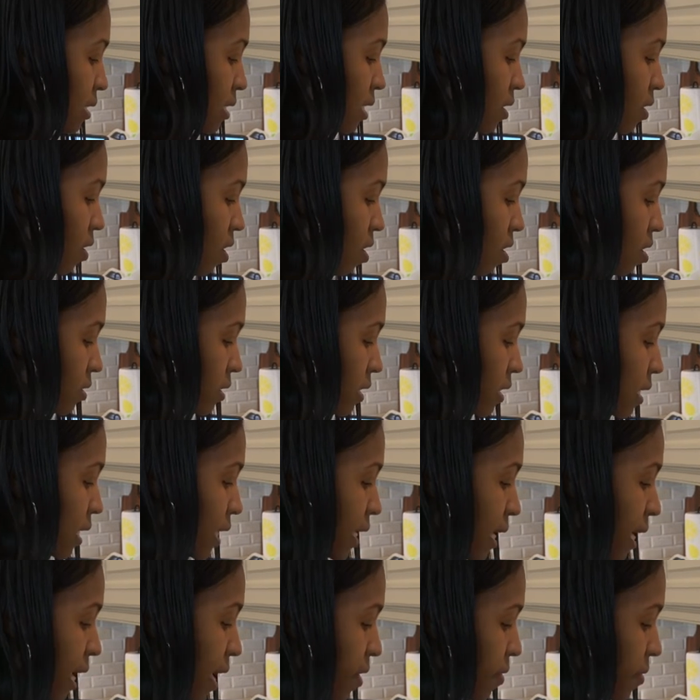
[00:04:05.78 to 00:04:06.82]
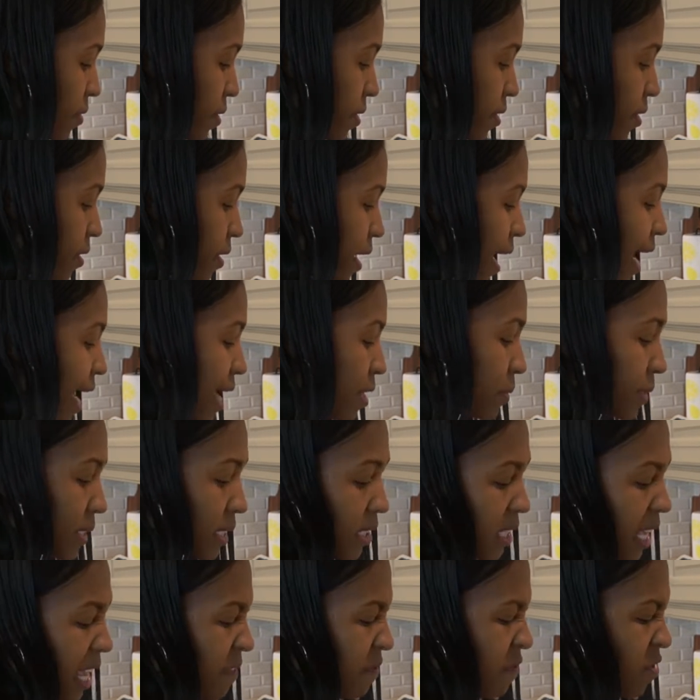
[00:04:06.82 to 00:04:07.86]
it all together. I would
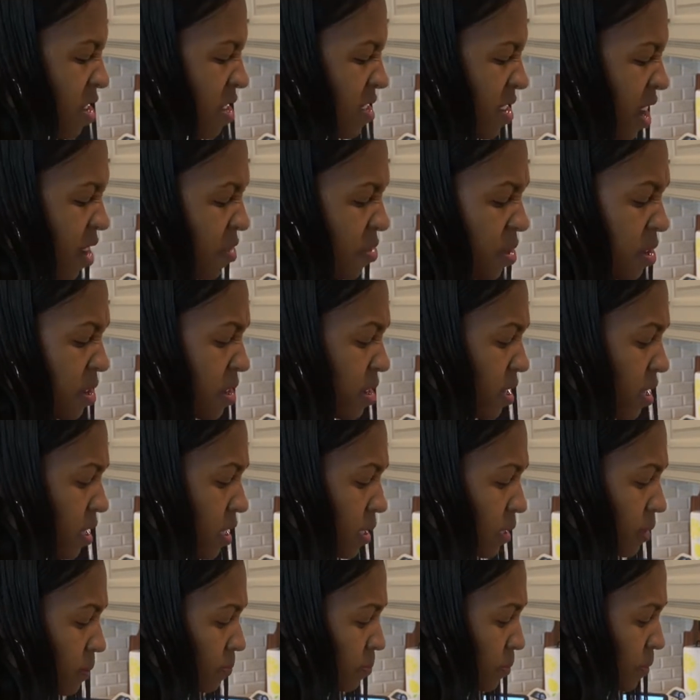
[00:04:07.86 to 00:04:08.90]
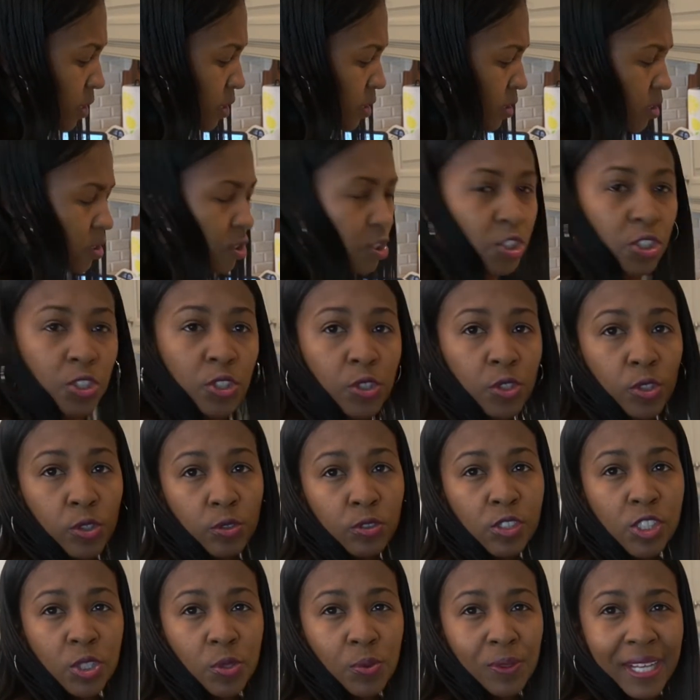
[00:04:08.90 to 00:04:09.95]
say for another
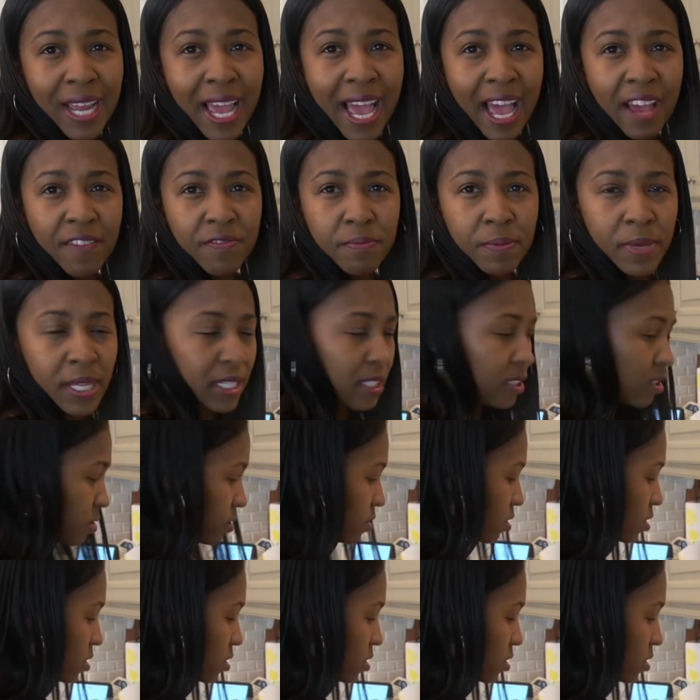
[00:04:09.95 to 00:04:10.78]
2.5 minutes or